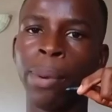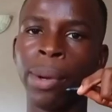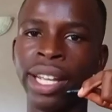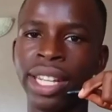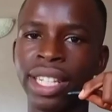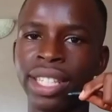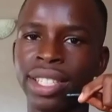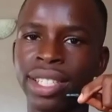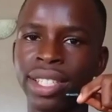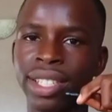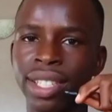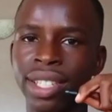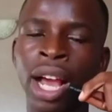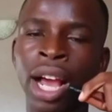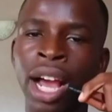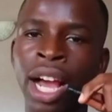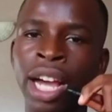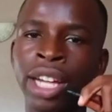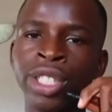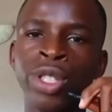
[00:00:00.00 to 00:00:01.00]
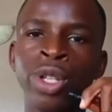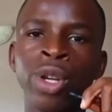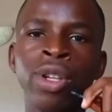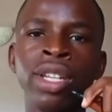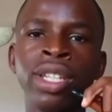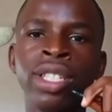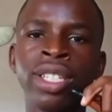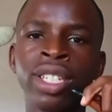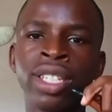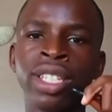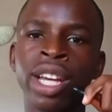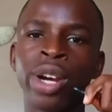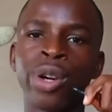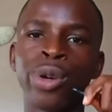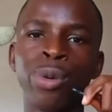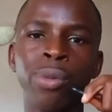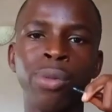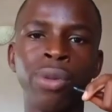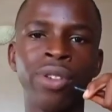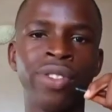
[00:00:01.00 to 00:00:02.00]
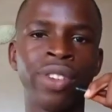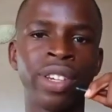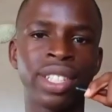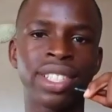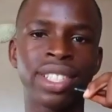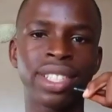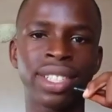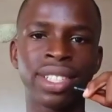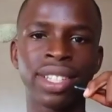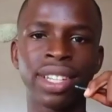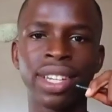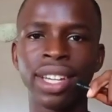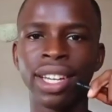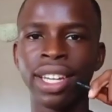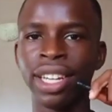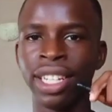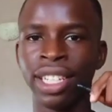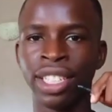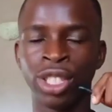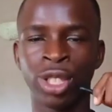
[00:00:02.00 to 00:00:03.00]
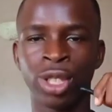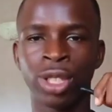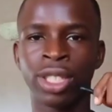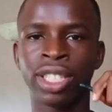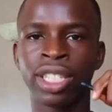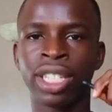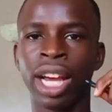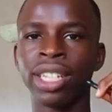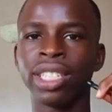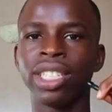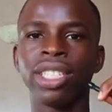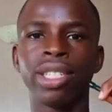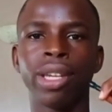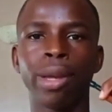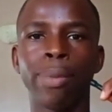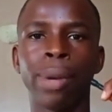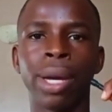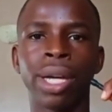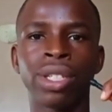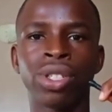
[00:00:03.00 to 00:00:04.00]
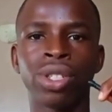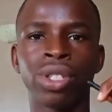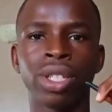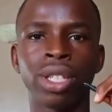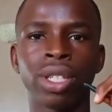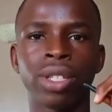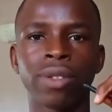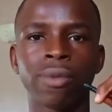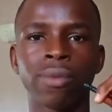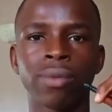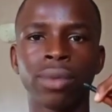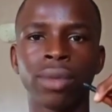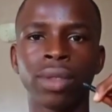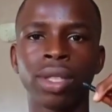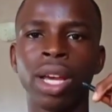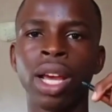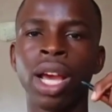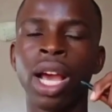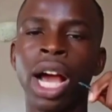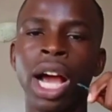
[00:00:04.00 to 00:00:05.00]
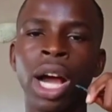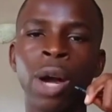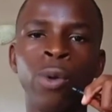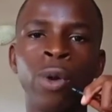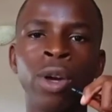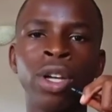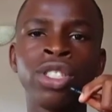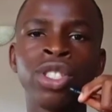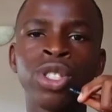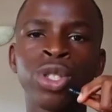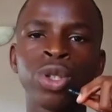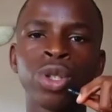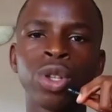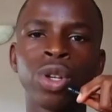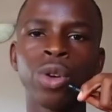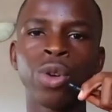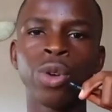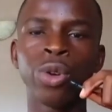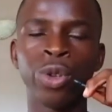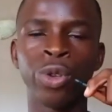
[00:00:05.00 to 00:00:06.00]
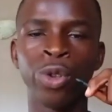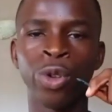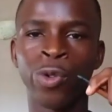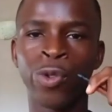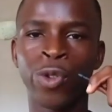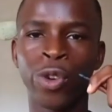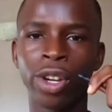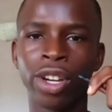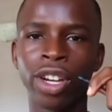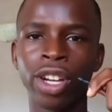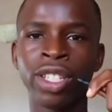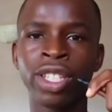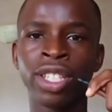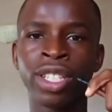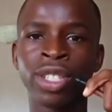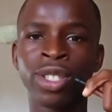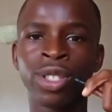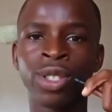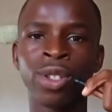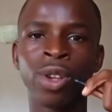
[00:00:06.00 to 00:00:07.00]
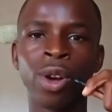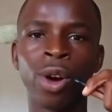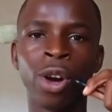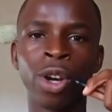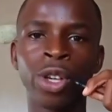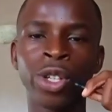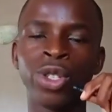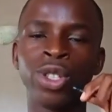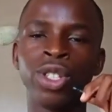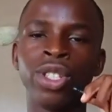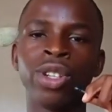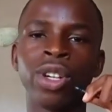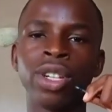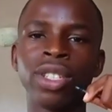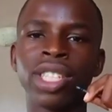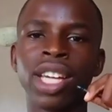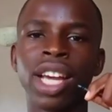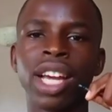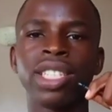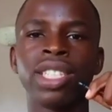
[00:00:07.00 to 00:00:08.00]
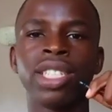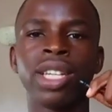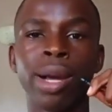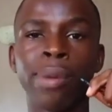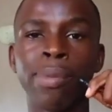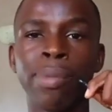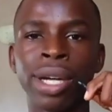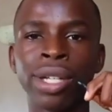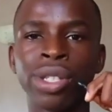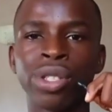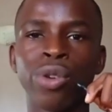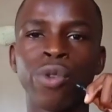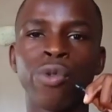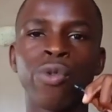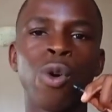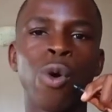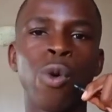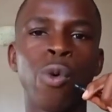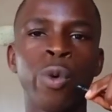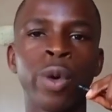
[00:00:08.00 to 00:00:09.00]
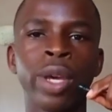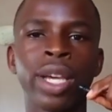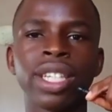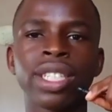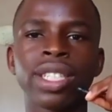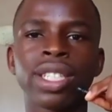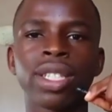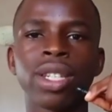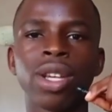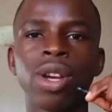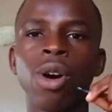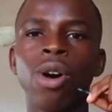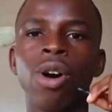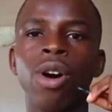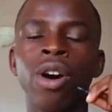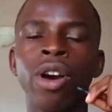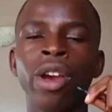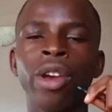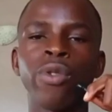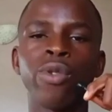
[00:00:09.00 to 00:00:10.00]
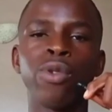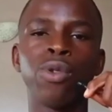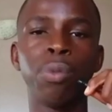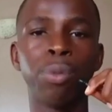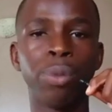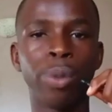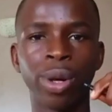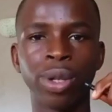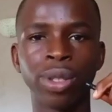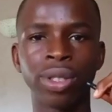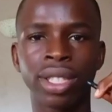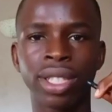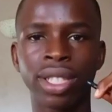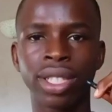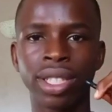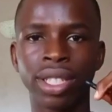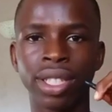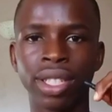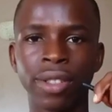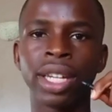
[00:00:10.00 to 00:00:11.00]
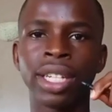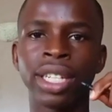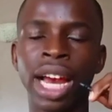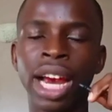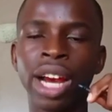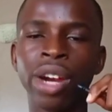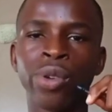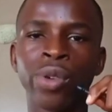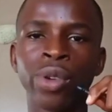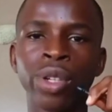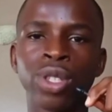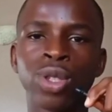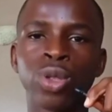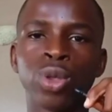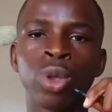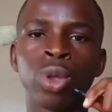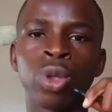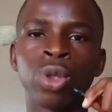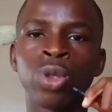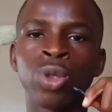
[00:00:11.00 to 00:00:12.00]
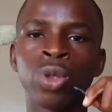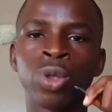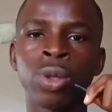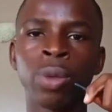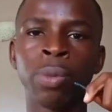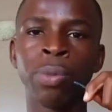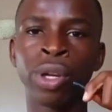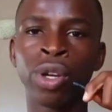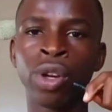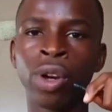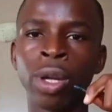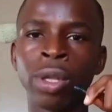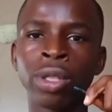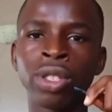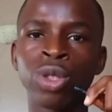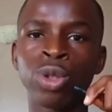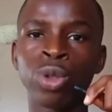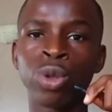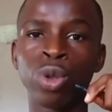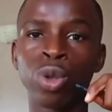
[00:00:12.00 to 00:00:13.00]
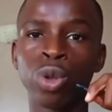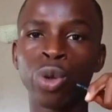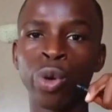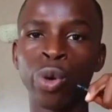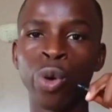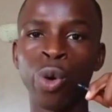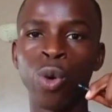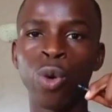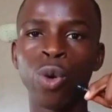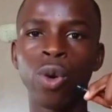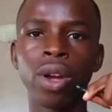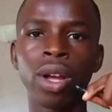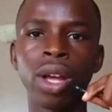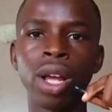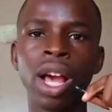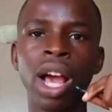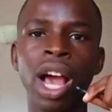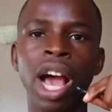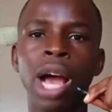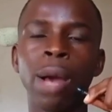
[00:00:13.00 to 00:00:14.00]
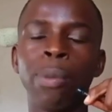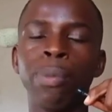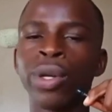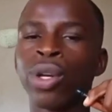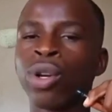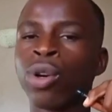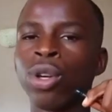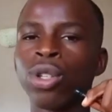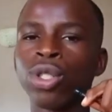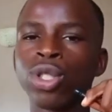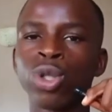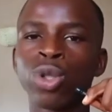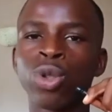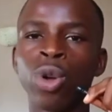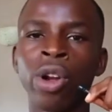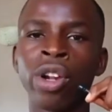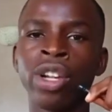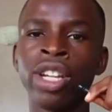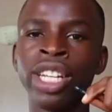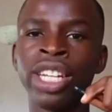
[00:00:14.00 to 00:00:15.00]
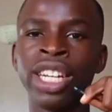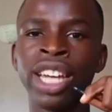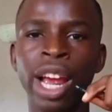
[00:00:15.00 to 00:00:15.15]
plate, and the only thing that remove it is charging the battery. And once you forget or you did not charge that battery for weeks or even months, that crystal become to grow and become solid